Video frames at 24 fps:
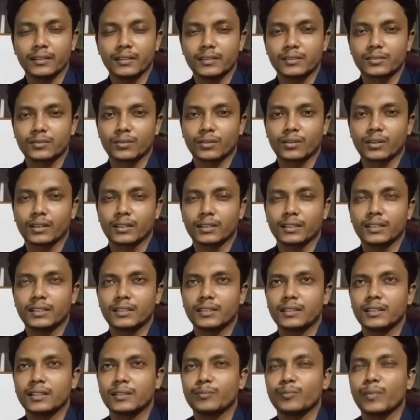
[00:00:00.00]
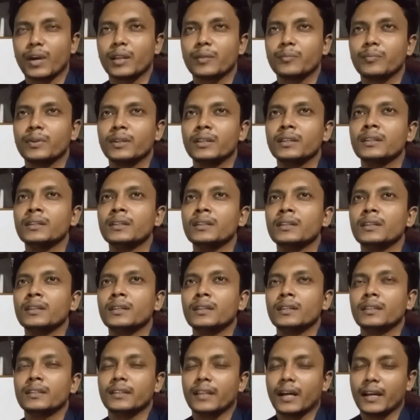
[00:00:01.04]
It's not like it might be
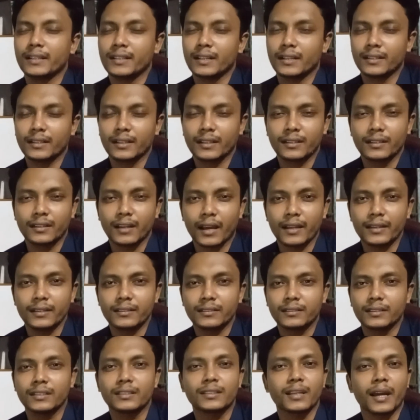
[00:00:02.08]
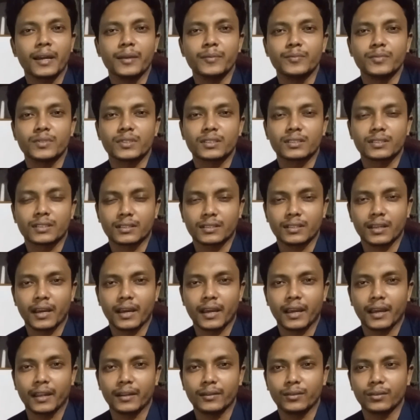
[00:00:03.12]
990 times
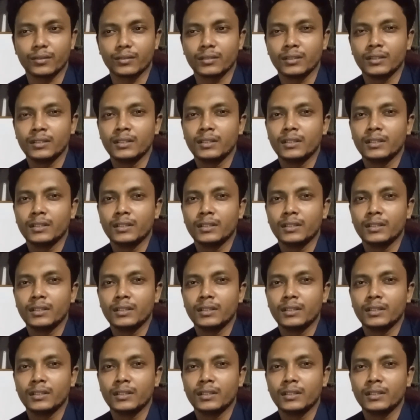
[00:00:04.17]
head, or